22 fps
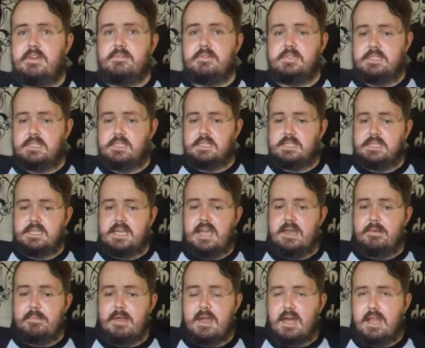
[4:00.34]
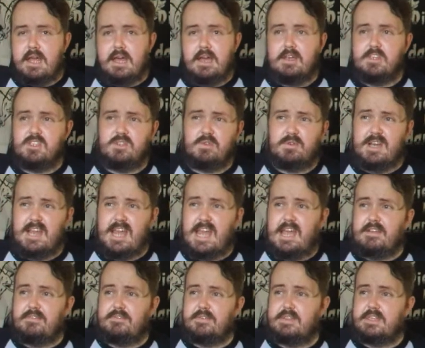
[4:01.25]
ever since it came out. I saw an
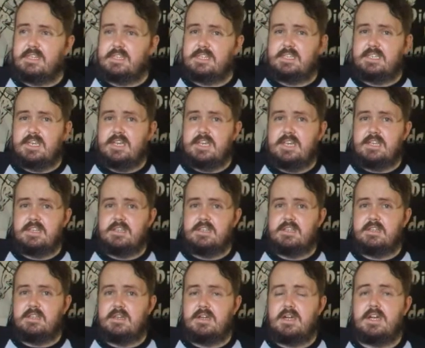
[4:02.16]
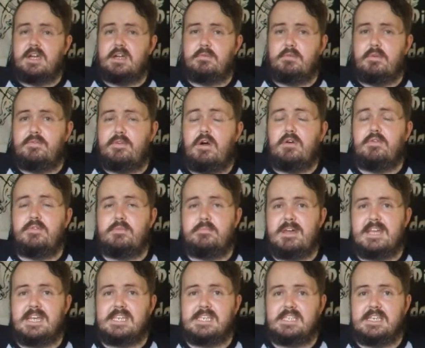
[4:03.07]
ad for this in Revolver
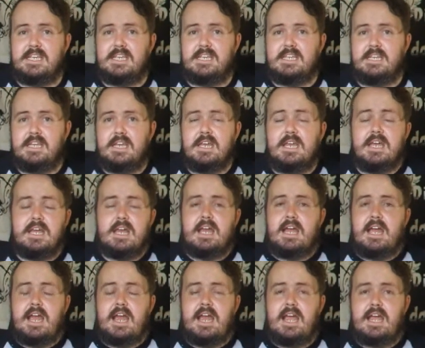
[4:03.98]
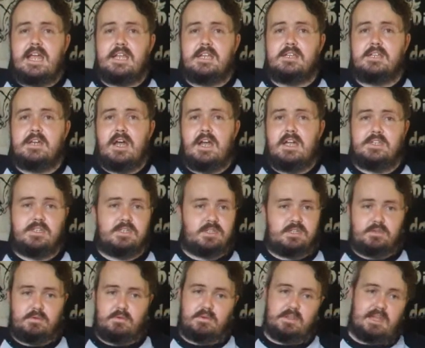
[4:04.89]
magazine, and I just
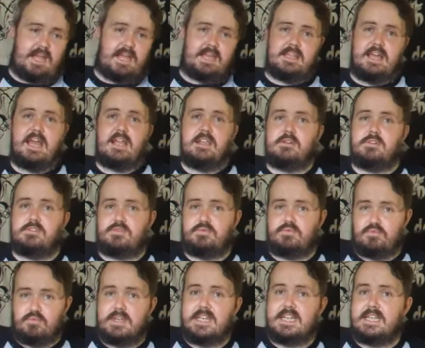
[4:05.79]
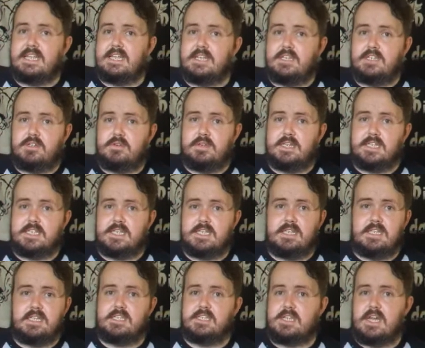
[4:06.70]
thought, hey, that looks really interesting.
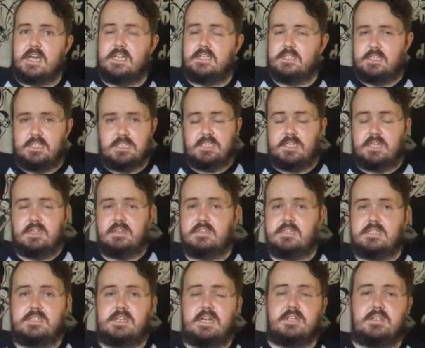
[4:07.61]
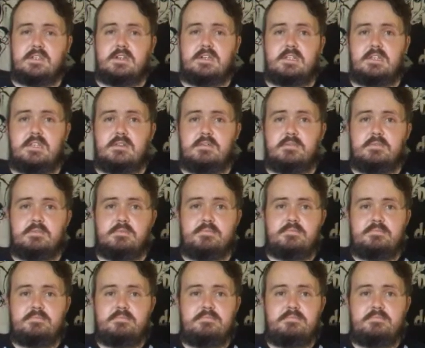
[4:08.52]
These guys look a little
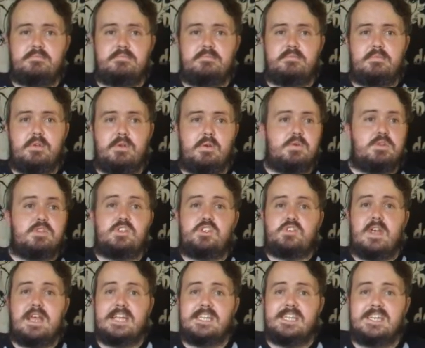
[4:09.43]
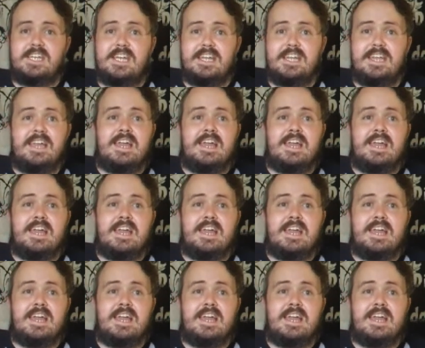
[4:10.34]
strange.